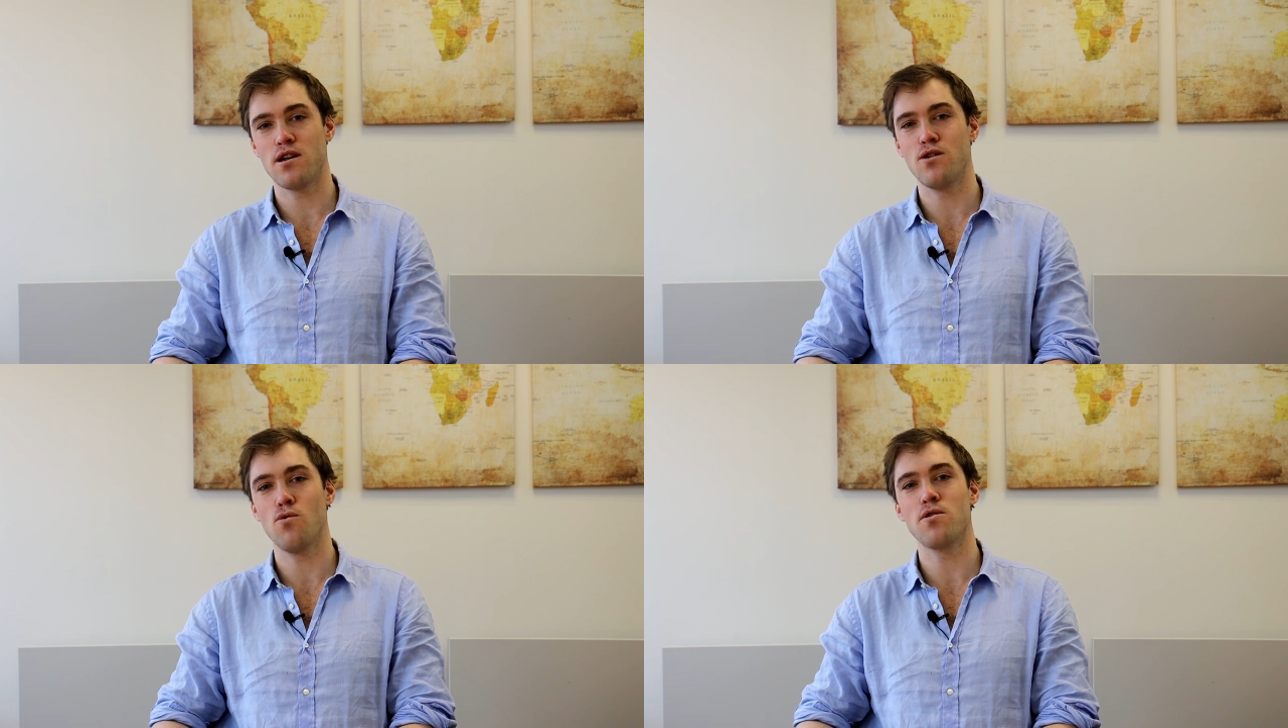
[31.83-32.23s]

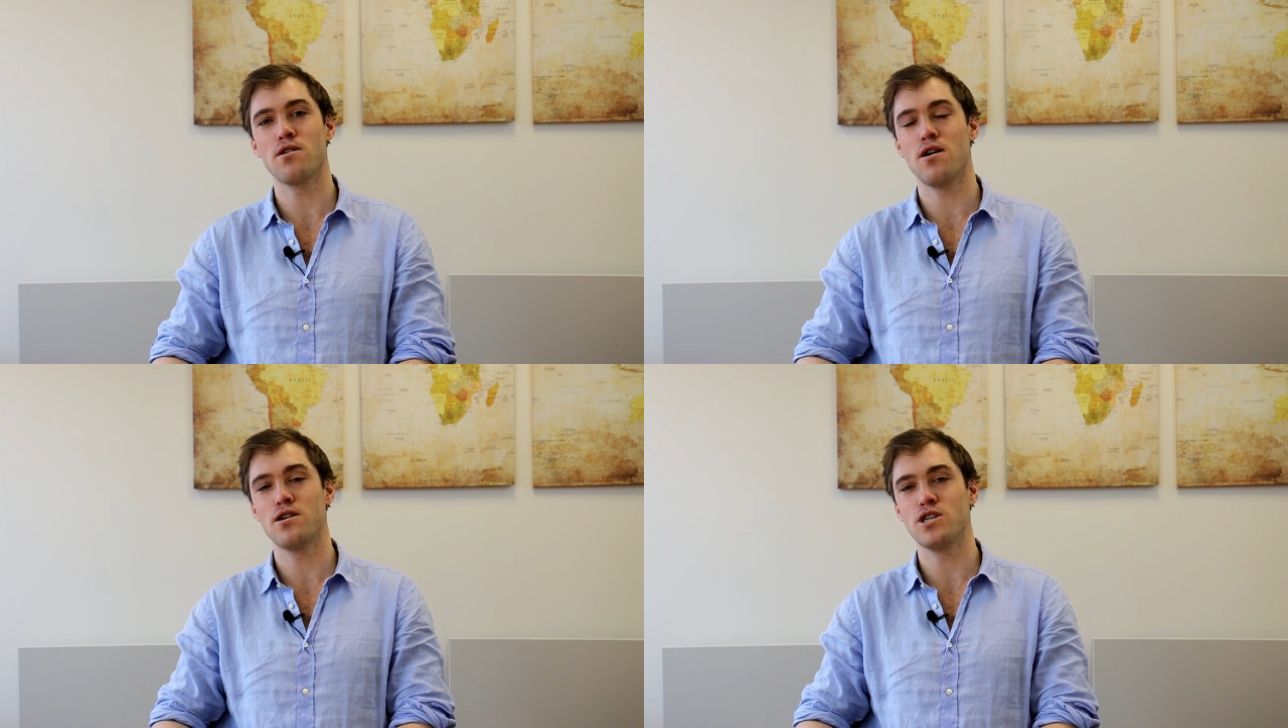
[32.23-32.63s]
in
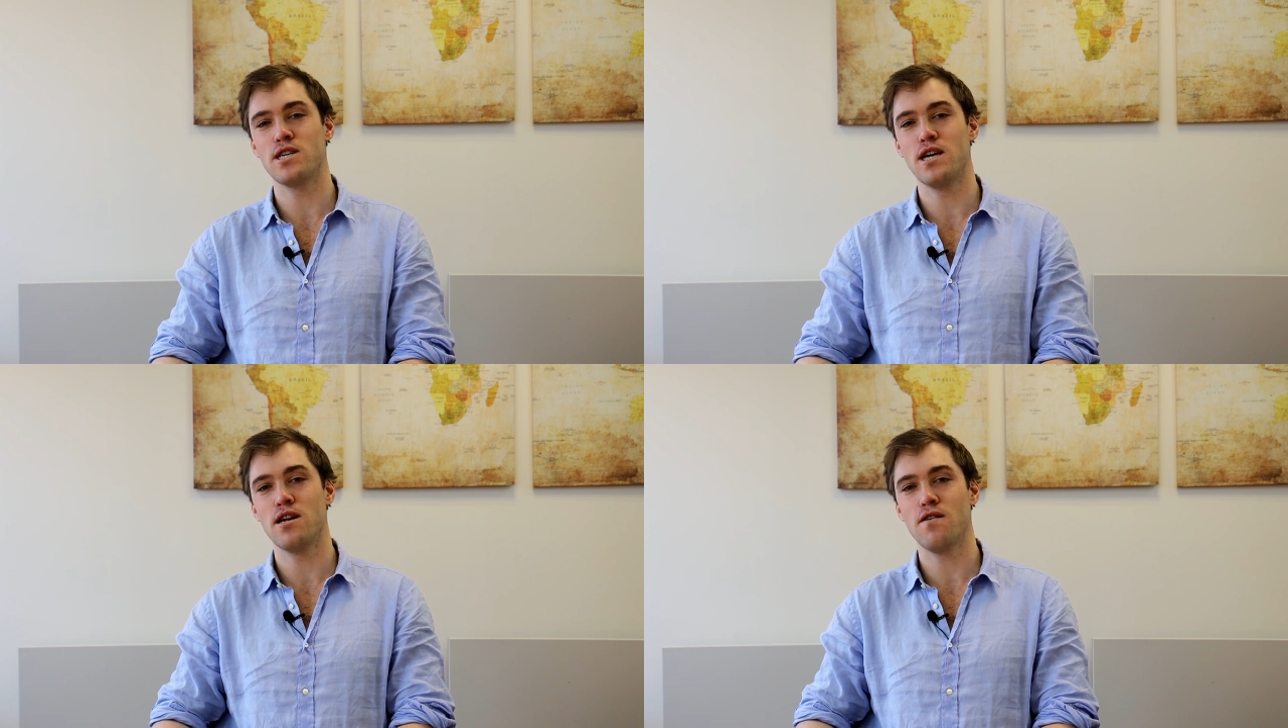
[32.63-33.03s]
northern
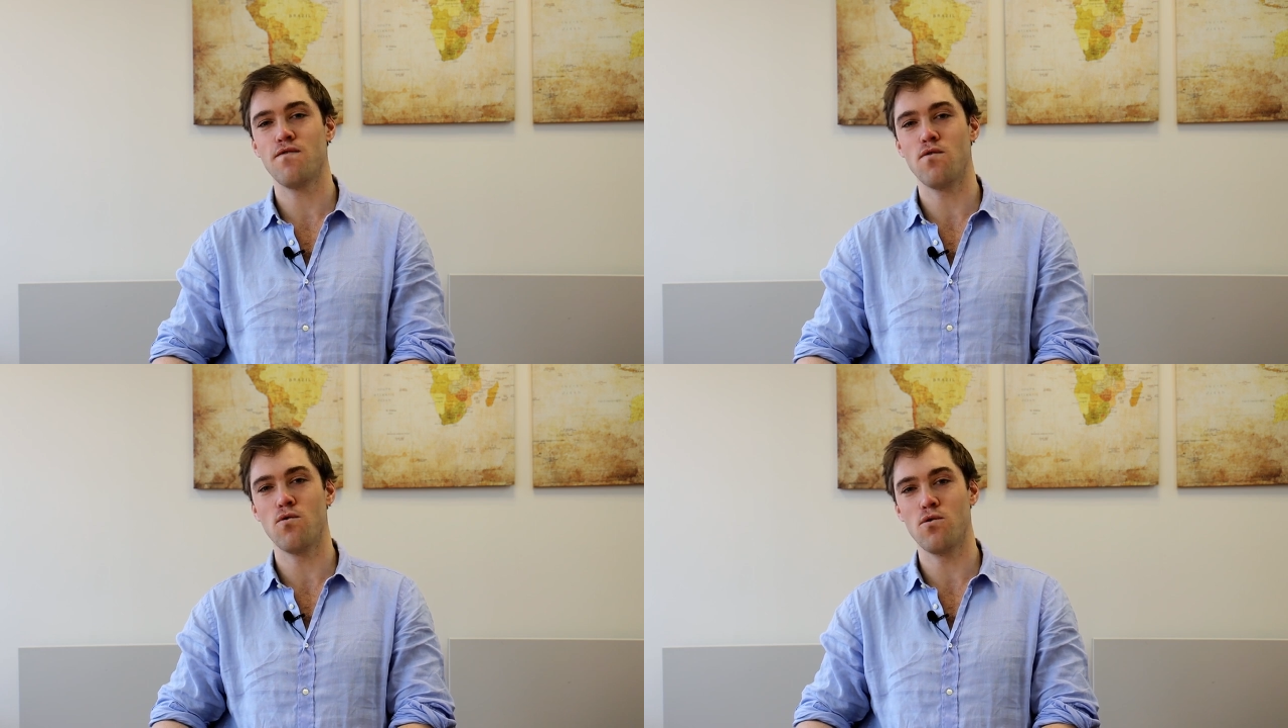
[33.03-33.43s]

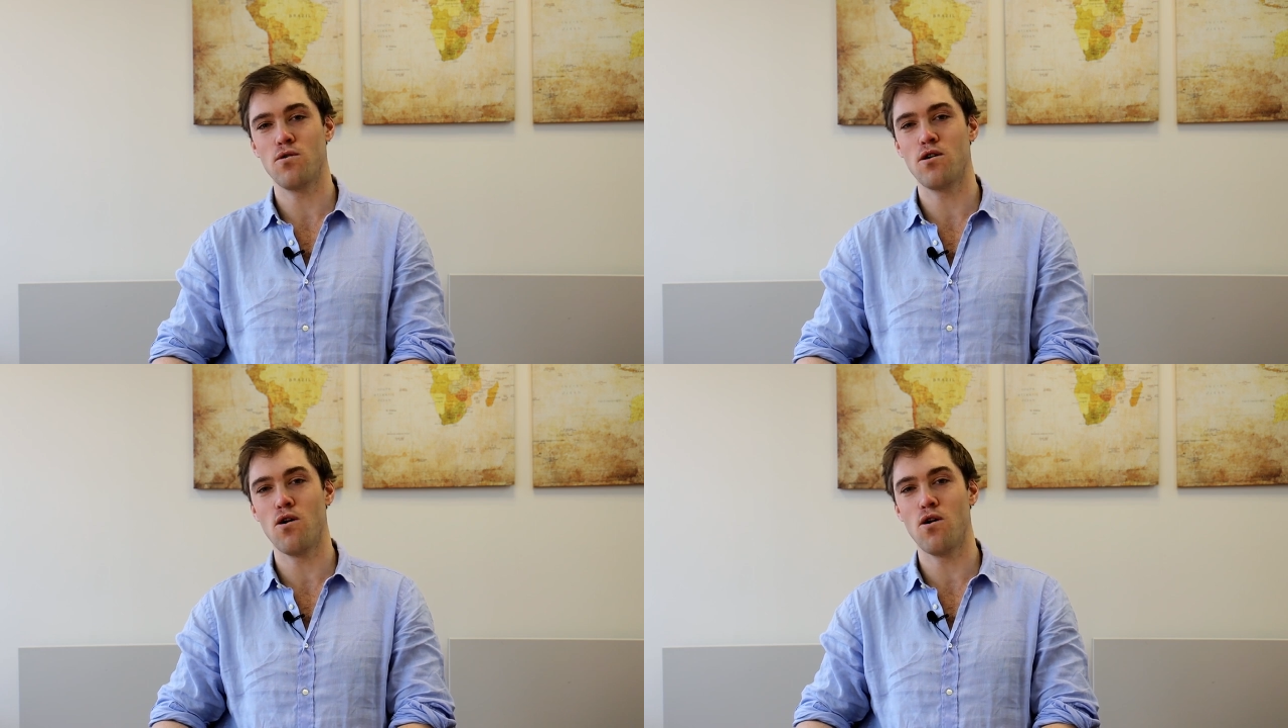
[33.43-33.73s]
Argentina for